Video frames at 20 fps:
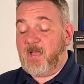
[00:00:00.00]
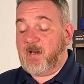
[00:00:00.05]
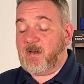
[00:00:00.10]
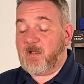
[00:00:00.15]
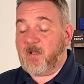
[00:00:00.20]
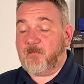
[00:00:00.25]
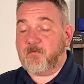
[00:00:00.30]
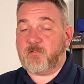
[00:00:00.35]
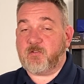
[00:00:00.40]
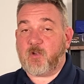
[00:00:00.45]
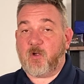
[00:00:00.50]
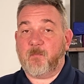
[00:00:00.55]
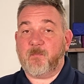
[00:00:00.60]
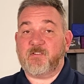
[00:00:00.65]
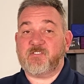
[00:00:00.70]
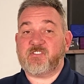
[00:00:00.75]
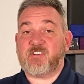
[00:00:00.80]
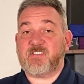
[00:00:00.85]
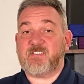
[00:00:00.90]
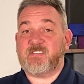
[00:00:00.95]
end of
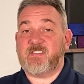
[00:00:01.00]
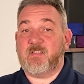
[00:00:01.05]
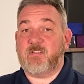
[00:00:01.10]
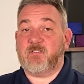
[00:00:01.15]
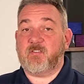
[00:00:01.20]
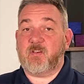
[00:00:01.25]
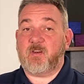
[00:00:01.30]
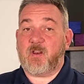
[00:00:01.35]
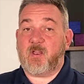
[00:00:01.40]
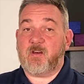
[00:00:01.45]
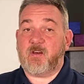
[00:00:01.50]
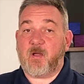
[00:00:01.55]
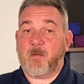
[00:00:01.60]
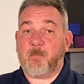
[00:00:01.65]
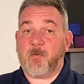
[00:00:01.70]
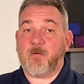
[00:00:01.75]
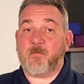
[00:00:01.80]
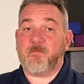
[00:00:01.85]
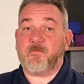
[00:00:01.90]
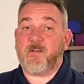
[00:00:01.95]
Skirmish Season
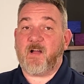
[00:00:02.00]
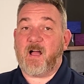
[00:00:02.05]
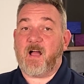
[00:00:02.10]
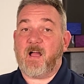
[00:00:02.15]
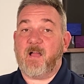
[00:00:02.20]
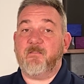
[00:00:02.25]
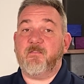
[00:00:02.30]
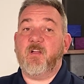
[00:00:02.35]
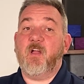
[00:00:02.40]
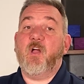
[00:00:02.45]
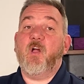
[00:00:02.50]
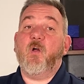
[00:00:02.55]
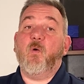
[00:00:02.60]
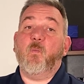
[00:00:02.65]
number 5,